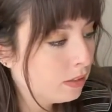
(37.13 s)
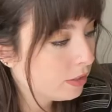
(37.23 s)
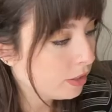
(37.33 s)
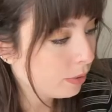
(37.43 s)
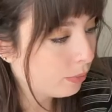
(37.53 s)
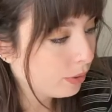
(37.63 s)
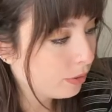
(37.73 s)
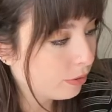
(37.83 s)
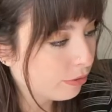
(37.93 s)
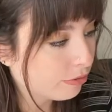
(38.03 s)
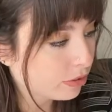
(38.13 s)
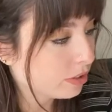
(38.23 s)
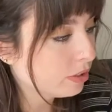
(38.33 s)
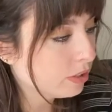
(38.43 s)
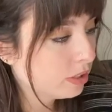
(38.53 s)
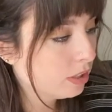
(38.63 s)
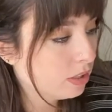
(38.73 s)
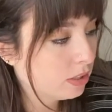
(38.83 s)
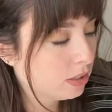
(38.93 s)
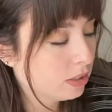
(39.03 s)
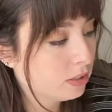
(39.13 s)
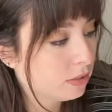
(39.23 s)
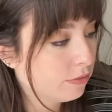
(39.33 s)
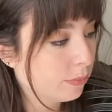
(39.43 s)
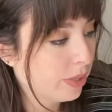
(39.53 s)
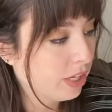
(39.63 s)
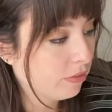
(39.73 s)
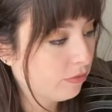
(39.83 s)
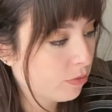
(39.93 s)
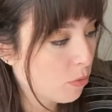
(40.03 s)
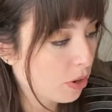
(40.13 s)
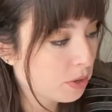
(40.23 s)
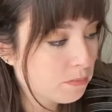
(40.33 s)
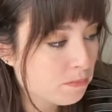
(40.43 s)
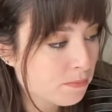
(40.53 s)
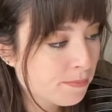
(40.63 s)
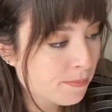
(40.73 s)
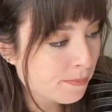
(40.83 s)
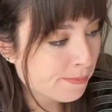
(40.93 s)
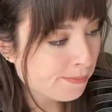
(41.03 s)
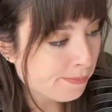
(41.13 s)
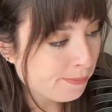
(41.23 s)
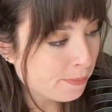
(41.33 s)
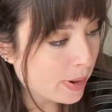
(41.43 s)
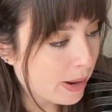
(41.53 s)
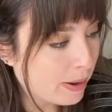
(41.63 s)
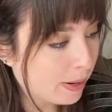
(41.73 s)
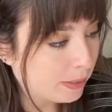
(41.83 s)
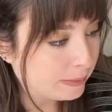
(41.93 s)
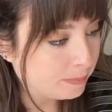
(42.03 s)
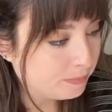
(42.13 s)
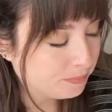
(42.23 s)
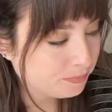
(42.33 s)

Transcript: go over, this is for week 4. I'm